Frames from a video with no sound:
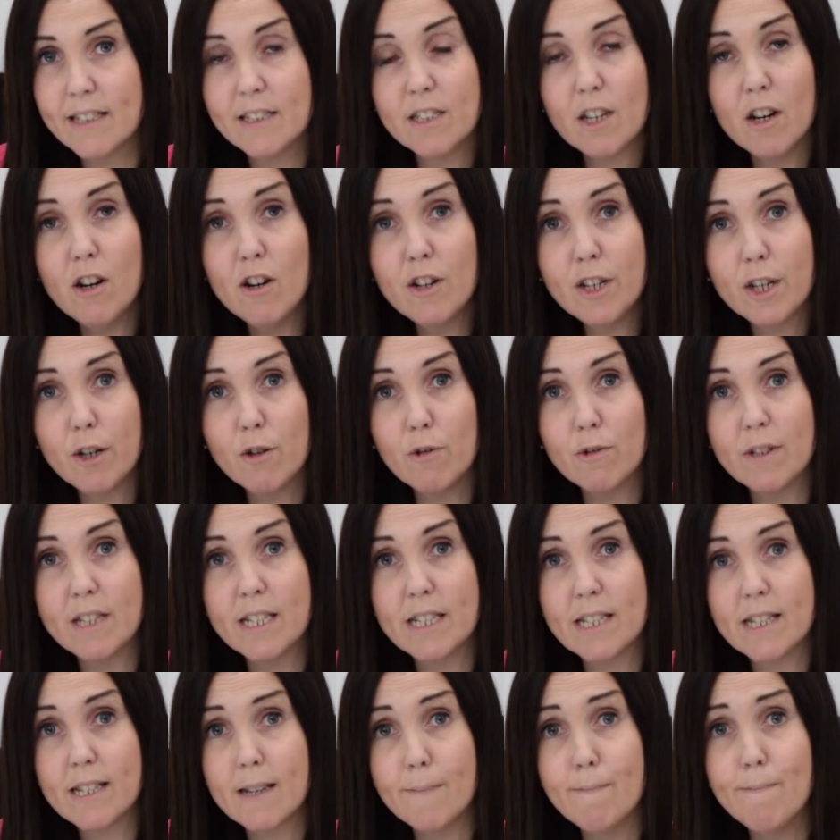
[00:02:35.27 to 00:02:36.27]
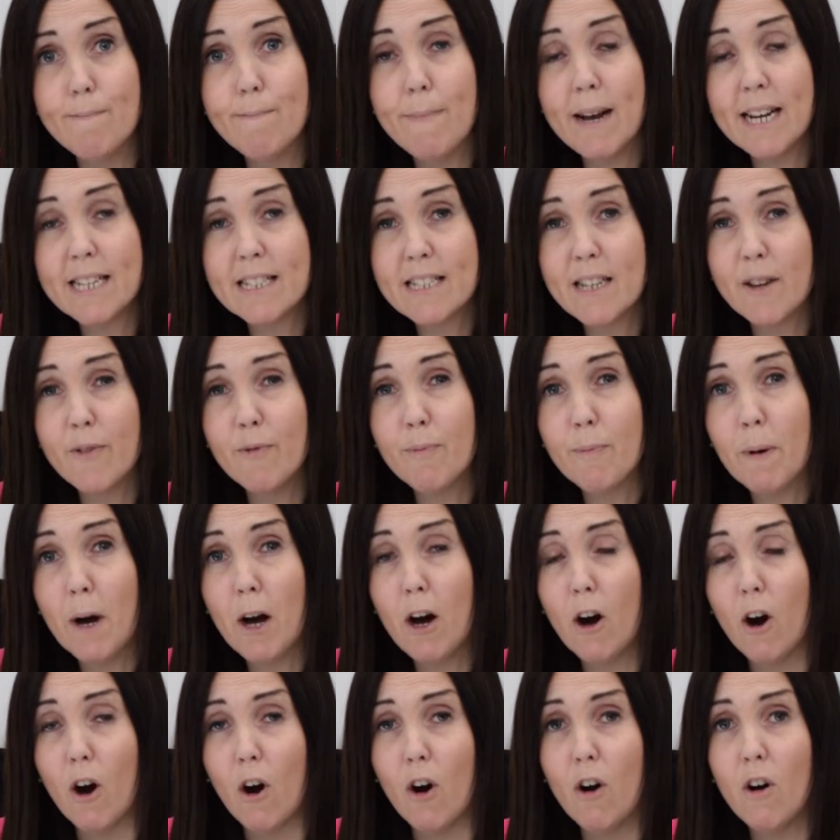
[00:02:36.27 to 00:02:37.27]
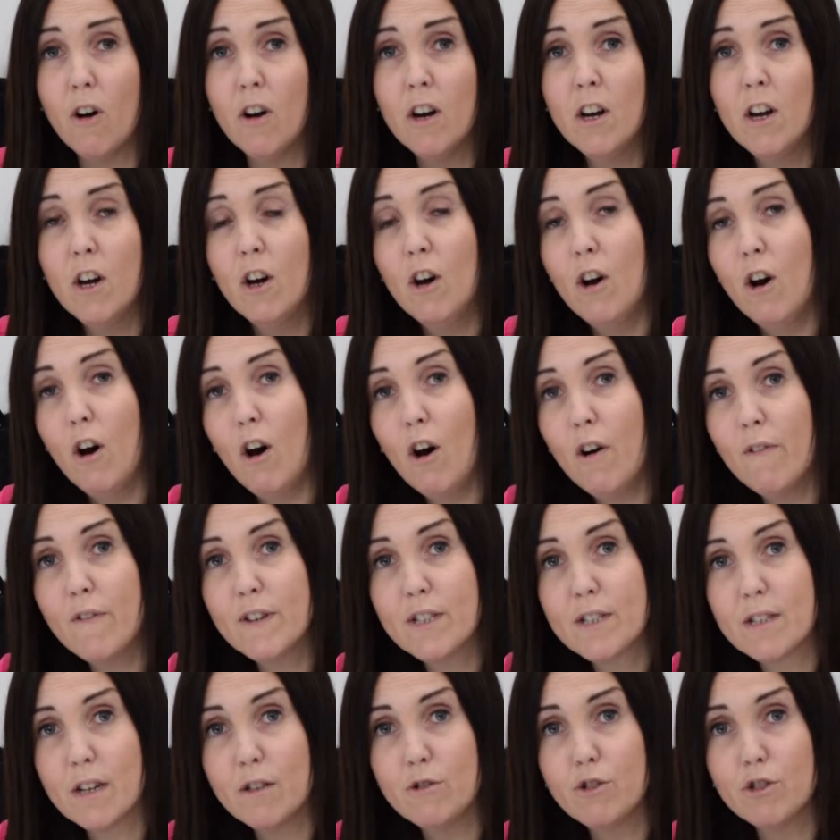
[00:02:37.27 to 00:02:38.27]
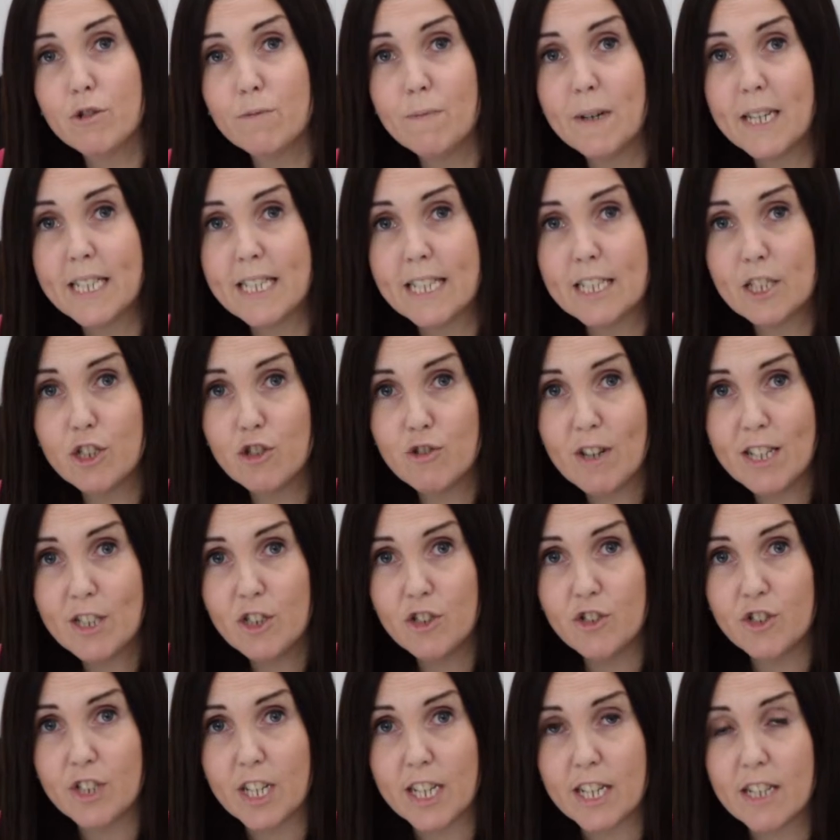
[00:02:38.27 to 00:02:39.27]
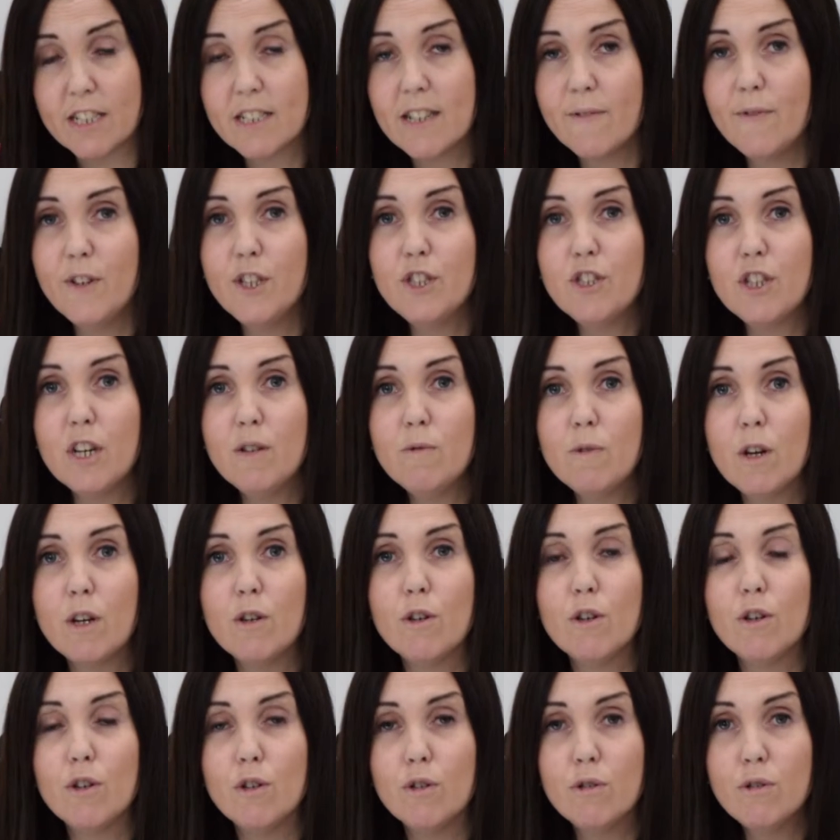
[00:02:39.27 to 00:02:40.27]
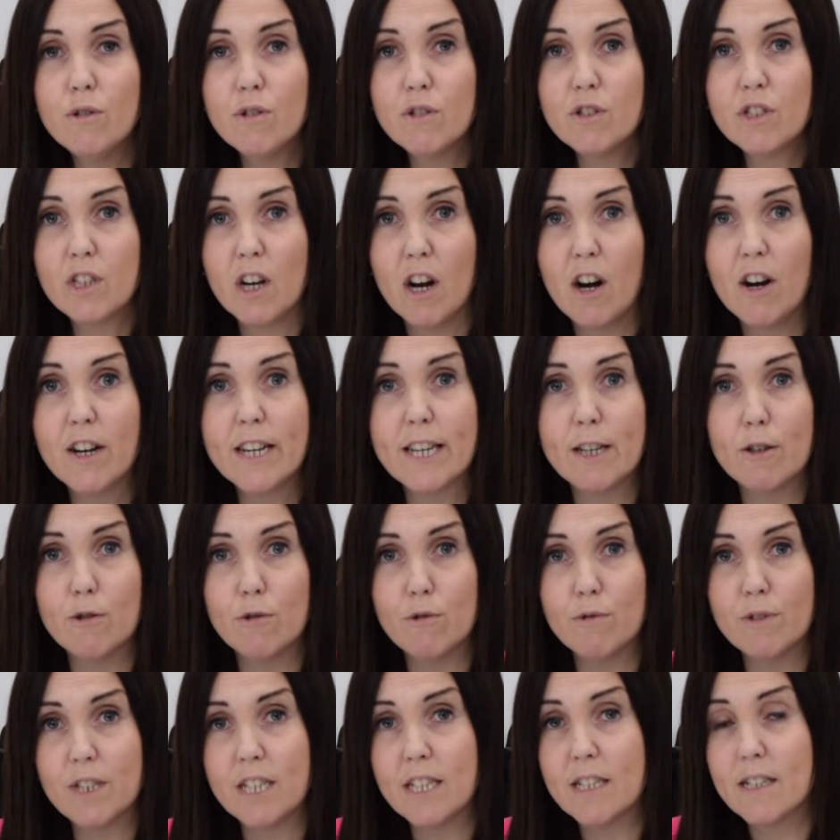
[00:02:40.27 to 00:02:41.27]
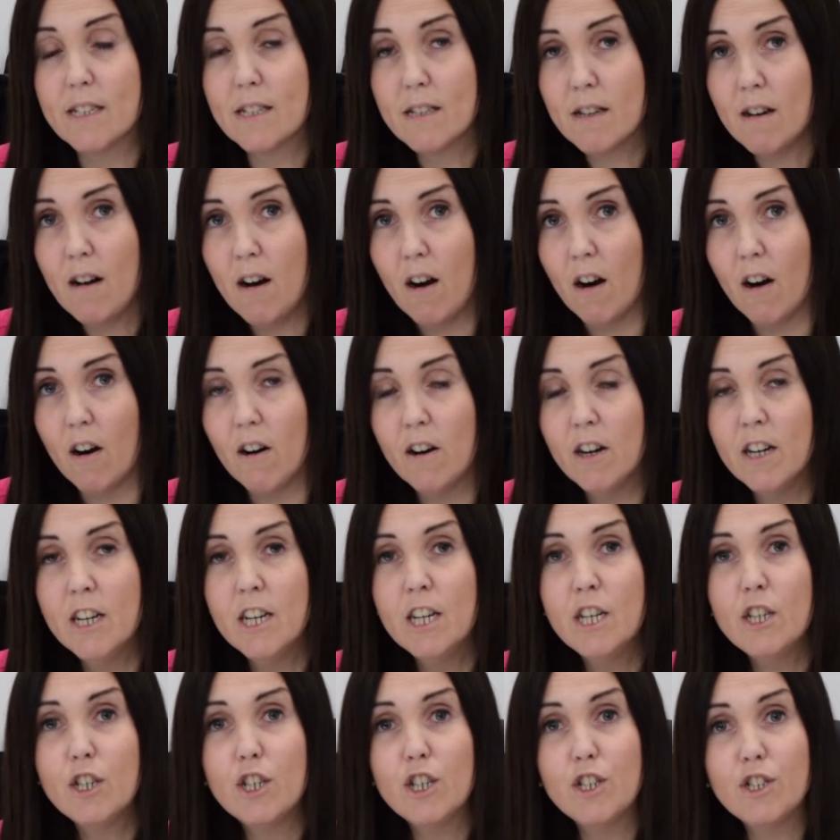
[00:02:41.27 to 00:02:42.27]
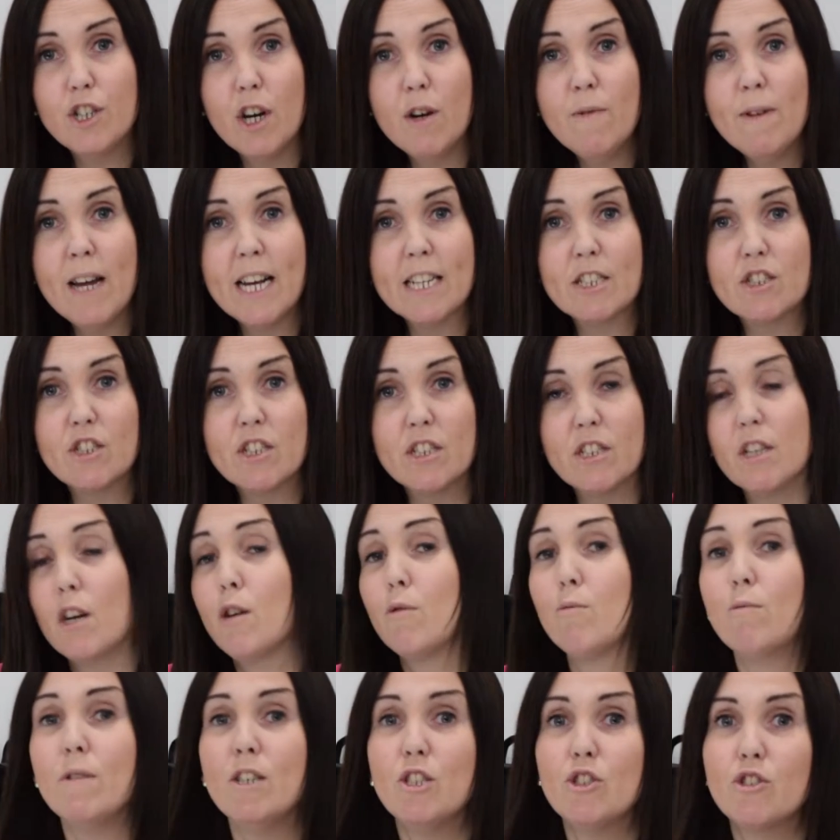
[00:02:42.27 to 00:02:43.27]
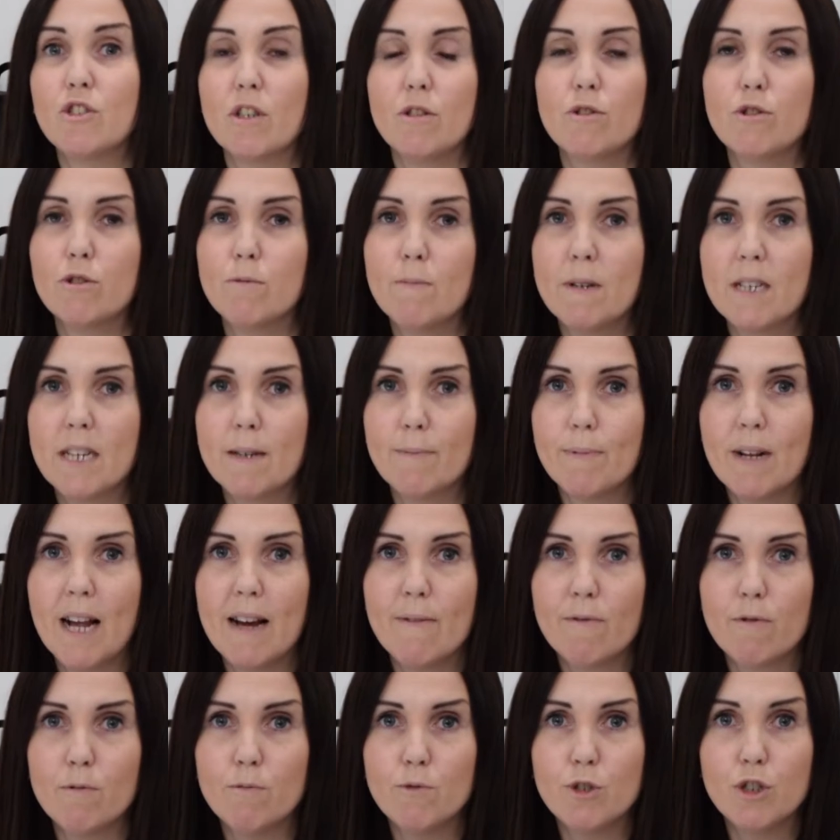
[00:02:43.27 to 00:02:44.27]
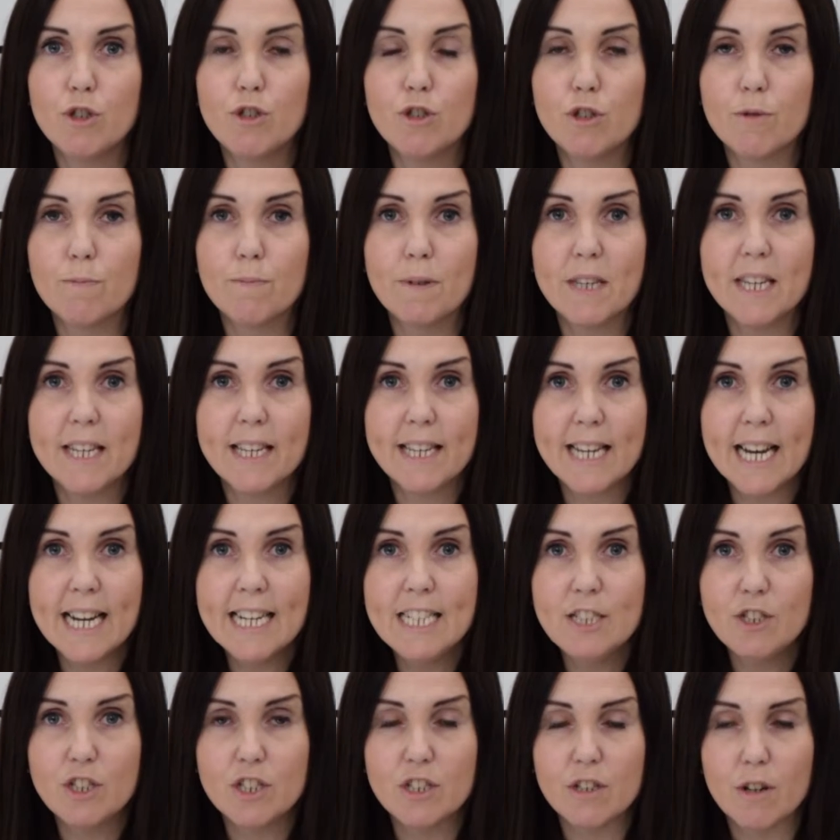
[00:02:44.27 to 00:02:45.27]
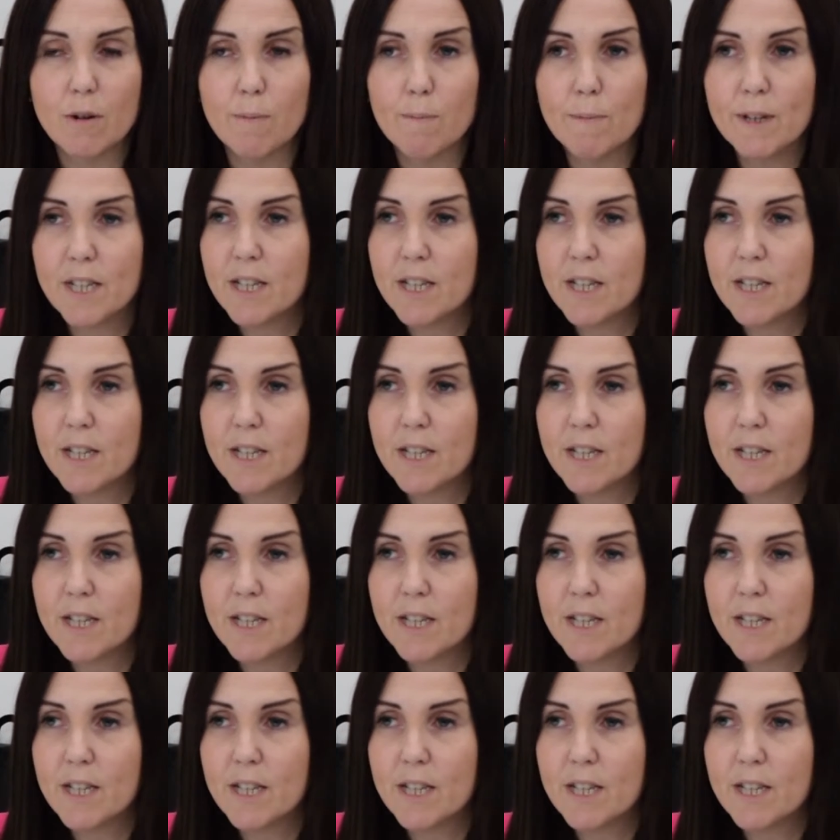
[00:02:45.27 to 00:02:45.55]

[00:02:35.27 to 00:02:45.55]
And target audience is a massive part of a social media strategy, because if you don't know who your target audience are, you don't actually know which social media platforms you should be engaging on.